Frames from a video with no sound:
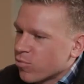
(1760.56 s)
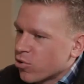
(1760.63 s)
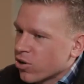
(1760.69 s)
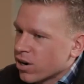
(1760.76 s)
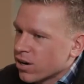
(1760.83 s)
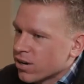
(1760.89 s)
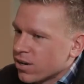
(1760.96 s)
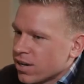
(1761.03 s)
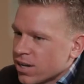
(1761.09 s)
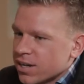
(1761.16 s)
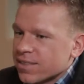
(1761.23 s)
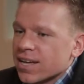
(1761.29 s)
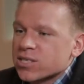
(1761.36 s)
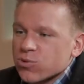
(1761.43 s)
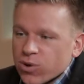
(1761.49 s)
more. And
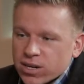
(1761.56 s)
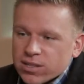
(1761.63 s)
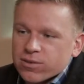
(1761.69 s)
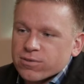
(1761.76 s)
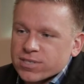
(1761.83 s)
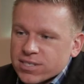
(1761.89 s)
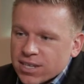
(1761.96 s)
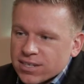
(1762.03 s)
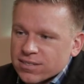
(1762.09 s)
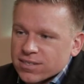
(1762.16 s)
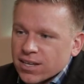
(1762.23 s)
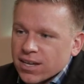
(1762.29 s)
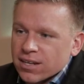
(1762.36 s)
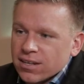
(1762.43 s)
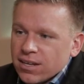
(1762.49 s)
that's one of those things
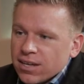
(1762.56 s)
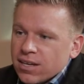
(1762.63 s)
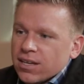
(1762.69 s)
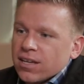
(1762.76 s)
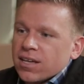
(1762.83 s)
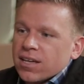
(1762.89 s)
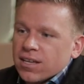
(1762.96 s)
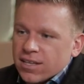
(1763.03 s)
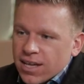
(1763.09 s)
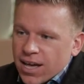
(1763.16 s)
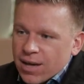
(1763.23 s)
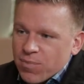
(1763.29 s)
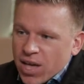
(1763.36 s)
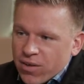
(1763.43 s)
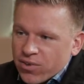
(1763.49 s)
that,
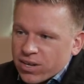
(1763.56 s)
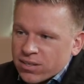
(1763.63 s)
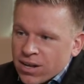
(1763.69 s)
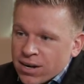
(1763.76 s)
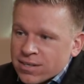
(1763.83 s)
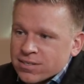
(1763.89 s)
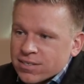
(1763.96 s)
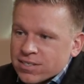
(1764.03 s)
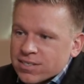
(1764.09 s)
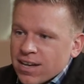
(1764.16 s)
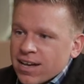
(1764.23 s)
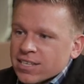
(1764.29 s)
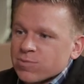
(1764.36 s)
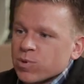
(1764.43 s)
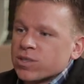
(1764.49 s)
I'm having a lot of
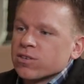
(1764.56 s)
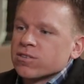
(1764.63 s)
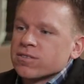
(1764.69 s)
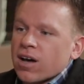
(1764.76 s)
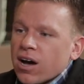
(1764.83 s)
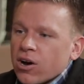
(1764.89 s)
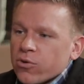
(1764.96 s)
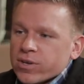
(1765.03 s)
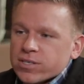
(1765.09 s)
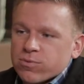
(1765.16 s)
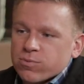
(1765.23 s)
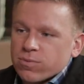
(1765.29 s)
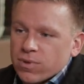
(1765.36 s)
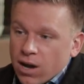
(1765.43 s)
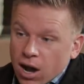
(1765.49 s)
success, but there's
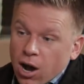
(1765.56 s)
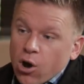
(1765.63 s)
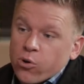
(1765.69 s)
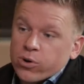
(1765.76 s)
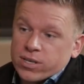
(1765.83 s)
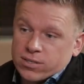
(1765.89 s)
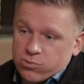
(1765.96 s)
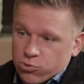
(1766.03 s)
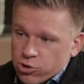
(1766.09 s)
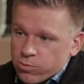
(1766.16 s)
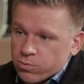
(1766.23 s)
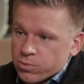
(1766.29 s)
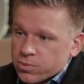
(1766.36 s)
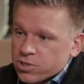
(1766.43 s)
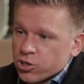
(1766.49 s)
always
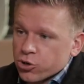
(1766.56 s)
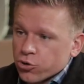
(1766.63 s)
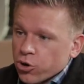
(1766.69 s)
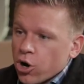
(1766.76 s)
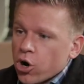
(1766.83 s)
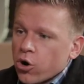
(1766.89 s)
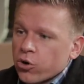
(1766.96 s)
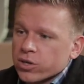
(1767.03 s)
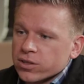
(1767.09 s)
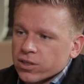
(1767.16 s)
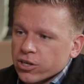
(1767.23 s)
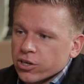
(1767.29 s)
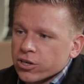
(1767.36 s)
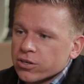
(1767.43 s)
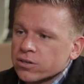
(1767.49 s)
room to grow and
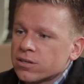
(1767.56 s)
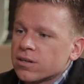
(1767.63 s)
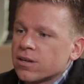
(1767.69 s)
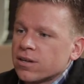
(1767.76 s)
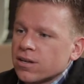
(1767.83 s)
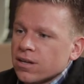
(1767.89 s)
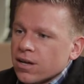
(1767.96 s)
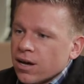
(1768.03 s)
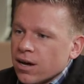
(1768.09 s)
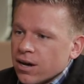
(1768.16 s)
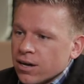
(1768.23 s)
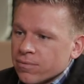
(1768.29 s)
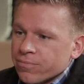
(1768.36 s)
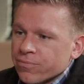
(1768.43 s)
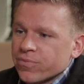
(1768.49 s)
learn. Yep.
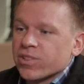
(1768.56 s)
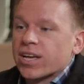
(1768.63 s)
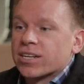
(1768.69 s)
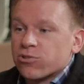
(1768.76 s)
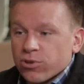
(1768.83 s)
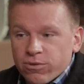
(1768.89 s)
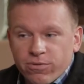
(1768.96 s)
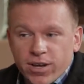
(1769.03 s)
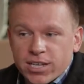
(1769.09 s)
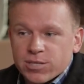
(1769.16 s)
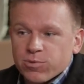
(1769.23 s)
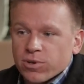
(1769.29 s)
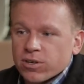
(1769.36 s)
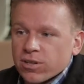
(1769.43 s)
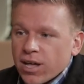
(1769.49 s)
Like doing
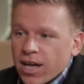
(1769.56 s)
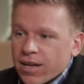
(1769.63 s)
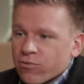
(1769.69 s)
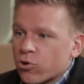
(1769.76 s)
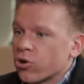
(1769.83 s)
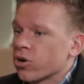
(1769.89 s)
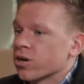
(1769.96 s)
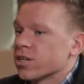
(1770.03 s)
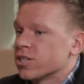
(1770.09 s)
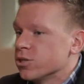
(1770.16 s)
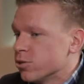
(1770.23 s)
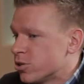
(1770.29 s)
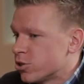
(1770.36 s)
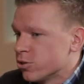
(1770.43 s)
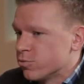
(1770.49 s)
Facebook Live or
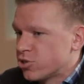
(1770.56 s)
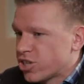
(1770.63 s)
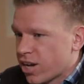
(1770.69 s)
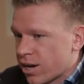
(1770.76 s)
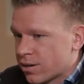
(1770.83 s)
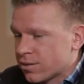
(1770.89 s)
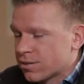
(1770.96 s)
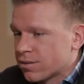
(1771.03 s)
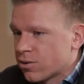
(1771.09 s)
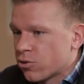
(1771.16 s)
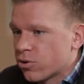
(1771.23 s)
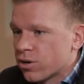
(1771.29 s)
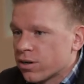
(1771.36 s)
YouTube channel